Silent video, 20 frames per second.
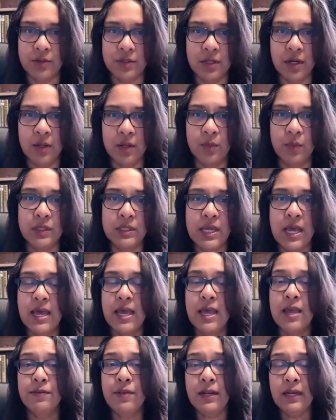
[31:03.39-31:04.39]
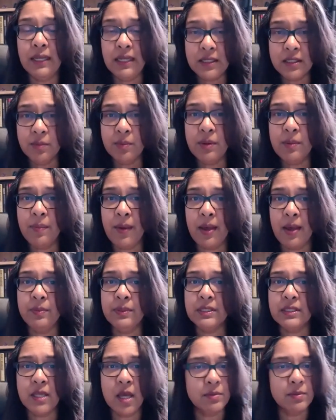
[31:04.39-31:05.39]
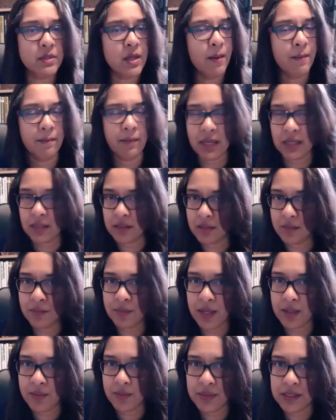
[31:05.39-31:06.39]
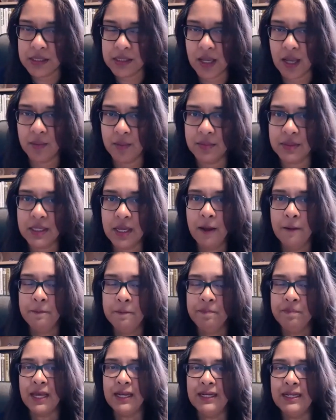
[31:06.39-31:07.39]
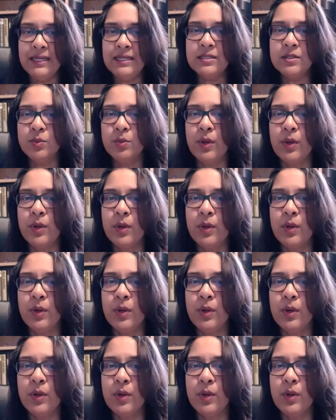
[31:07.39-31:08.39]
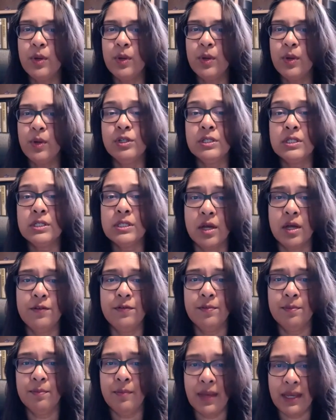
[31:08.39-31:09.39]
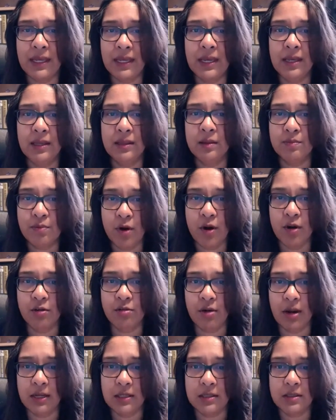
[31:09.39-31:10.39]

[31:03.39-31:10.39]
In other words, if they need to be baby steps, make them baby steps. At least the way you can see yourself making the progress.